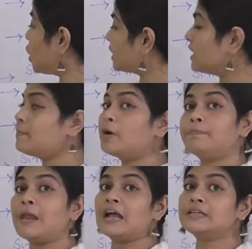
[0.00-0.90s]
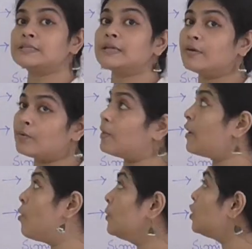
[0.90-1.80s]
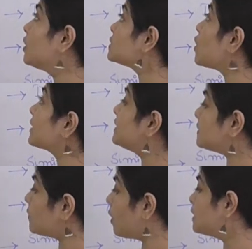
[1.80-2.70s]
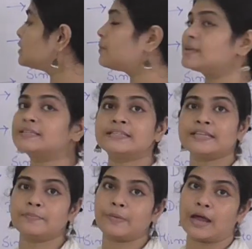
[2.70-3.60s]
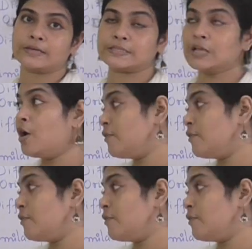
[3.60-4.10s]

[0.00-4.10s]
are talking about plants, homologous organs are also present in plants.